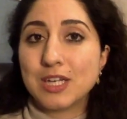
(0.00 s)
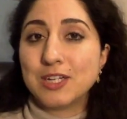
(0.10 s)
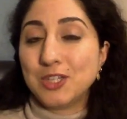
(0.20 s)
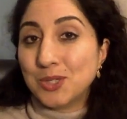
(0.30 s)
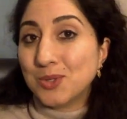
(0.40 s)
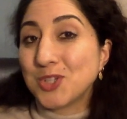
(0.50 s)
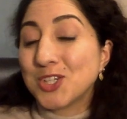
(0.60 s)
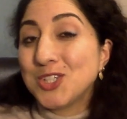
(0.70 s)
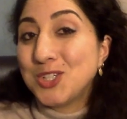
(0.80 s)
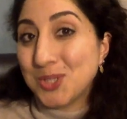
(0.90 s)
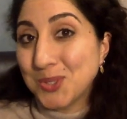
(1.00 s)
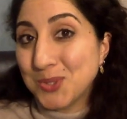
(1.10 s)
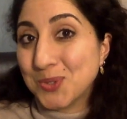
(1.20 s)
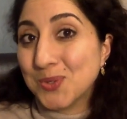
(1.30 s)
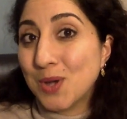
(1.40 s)
You should
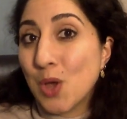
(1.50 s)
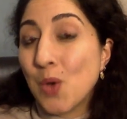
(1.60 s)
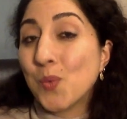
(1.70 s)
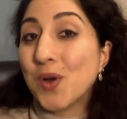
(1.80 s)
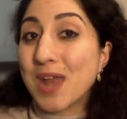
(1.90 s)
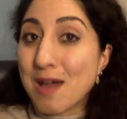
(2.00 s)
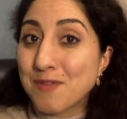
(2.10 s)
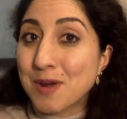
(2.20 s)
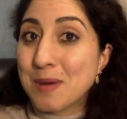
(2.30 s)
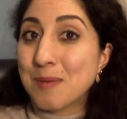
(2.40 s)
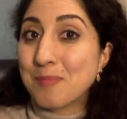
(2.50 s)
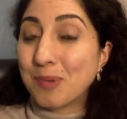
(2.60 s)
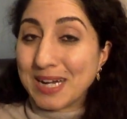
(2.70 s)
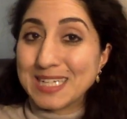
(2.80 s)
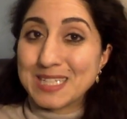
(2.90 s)
do whatever
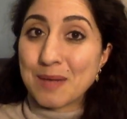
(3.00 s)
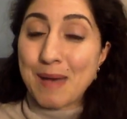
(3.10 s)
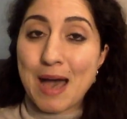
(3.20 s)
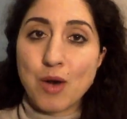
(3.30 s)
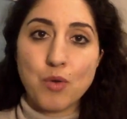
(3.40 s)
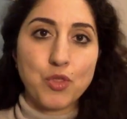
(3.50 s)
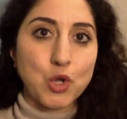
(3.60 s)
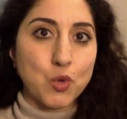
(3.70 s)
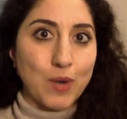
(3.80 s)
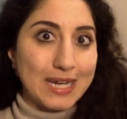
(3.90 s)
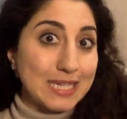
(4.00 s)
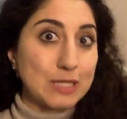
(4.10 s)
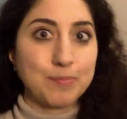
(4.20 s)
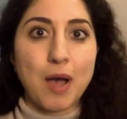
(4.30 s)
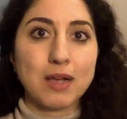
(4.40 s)
brings about the
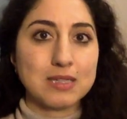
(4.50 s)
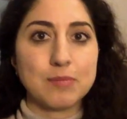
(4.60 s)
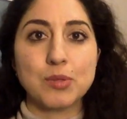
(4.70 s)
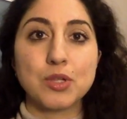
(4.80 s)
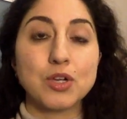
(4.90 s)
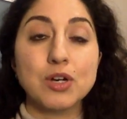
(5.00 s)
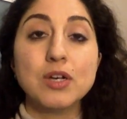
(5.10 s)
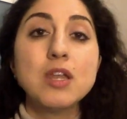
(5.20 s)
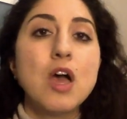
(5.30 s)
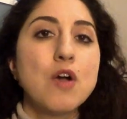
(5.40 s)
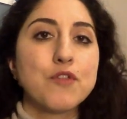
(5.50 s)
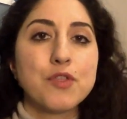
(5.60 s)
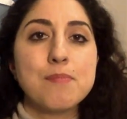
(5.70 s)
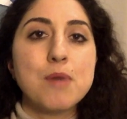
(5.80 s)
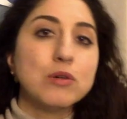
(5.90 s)
greatest possible good for the
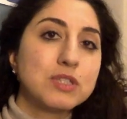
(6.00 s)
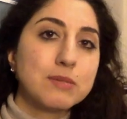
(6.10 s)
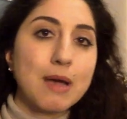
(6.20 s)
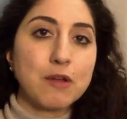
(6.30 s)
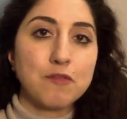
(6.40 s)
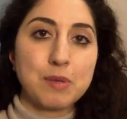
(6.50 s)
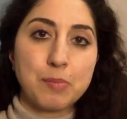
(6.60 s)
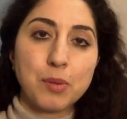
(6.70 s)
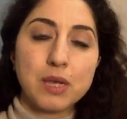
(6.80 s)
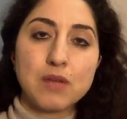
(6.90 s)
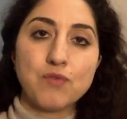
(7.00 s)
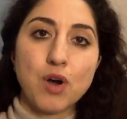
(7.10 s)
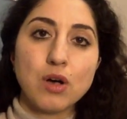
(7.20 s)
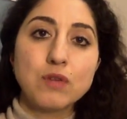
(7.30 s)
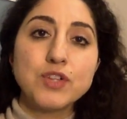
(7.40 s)
most amount of people
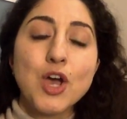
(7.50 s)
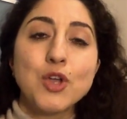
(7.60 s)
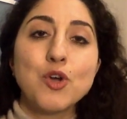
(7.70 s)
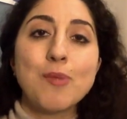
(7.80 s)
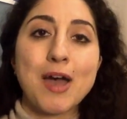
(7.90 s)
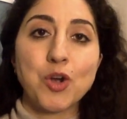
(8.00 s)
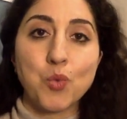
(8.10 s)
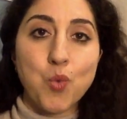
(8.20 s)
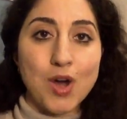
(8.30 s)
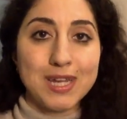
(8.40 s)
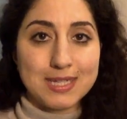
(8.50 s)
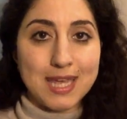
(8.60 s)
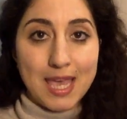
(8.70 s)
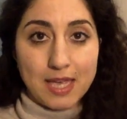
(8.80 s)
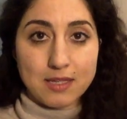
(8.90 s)
involved, no matter what it
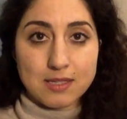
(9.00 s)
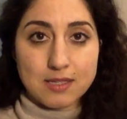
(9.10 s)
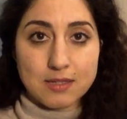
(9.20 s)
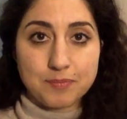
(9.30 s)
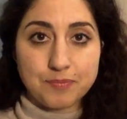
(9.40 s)
takes.